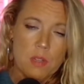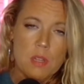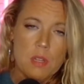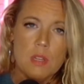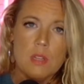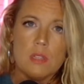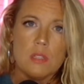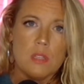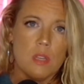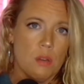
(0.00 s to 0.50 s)

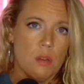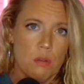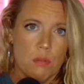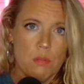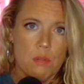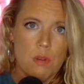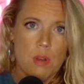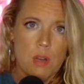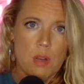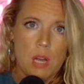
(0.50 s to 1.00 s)
So
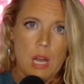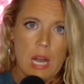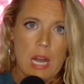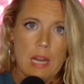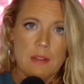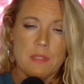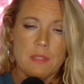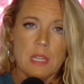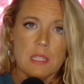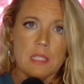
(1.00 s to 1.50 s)
I've
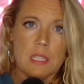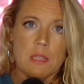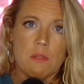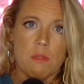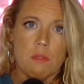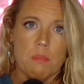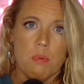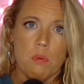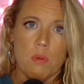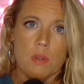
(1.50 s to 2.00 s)
not seen
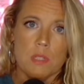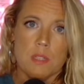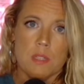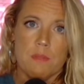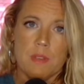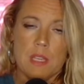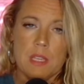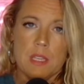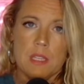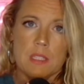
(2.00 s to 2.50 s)
reports of
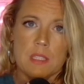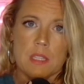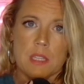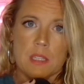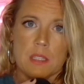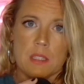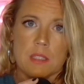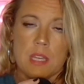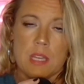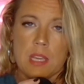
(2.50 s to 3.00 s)
his
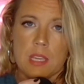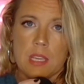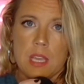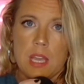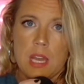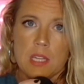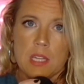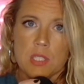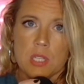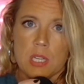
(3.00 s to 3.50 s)

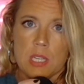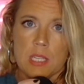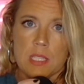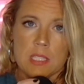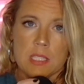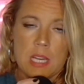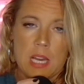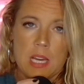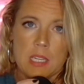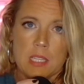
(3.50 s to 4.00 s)
psychiatric
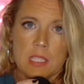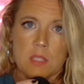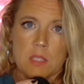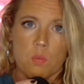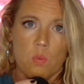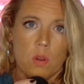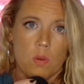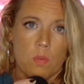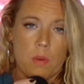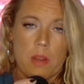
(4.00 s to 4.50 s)
status
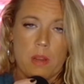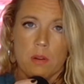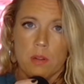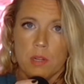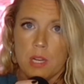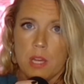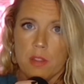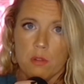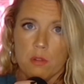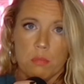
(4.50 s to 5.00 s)
one way or
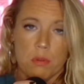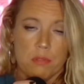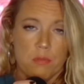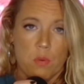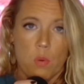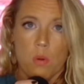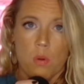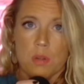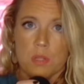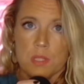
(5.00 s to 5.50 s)
another
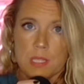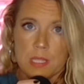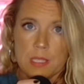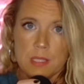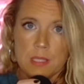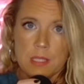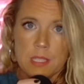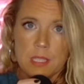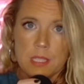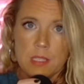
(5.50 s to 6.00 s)
before or since
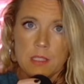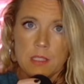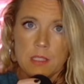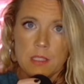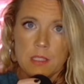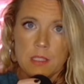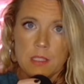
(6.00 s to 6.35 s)
then,